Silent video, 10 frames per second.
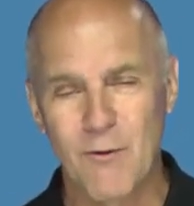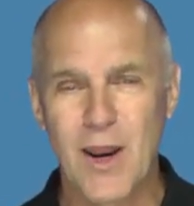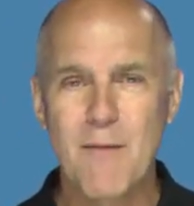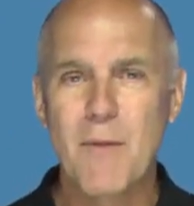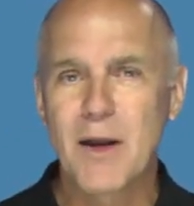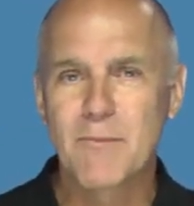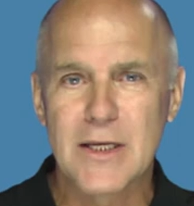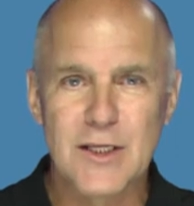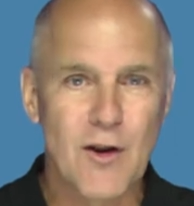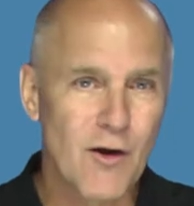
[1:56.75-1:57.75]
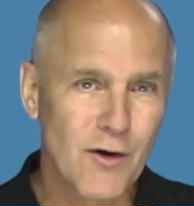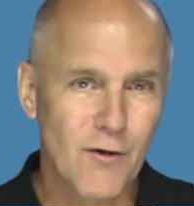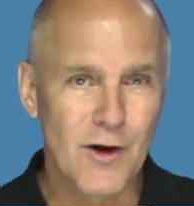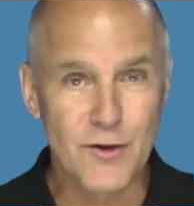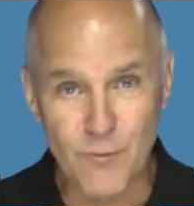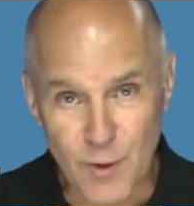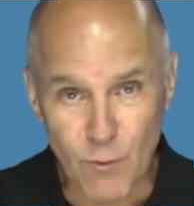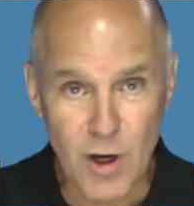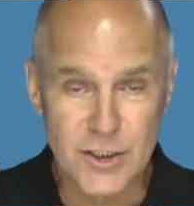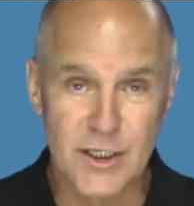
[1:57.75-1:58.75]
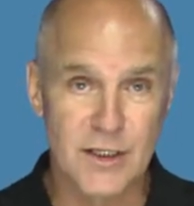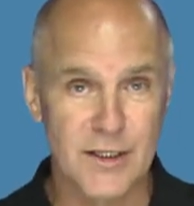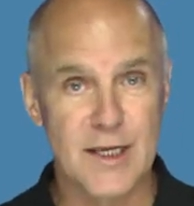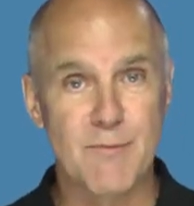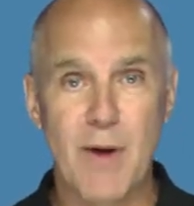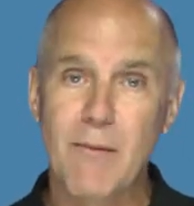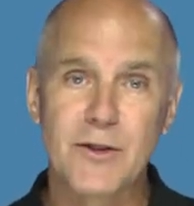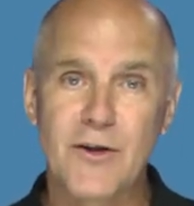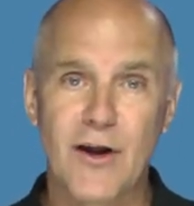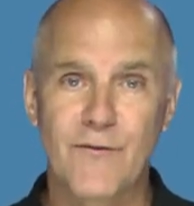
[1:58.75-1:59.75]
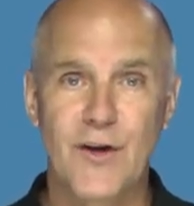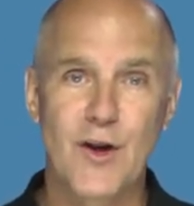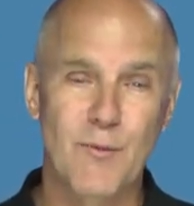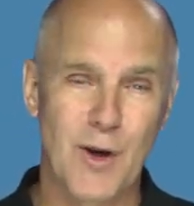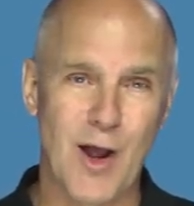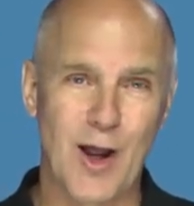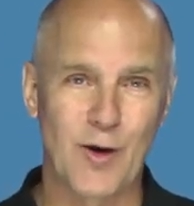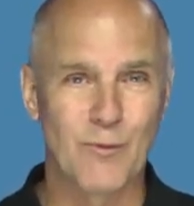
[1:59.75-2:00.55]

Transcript: Well, I'm Mike Mazzalongo and you've been watching the Bible Talk video blog.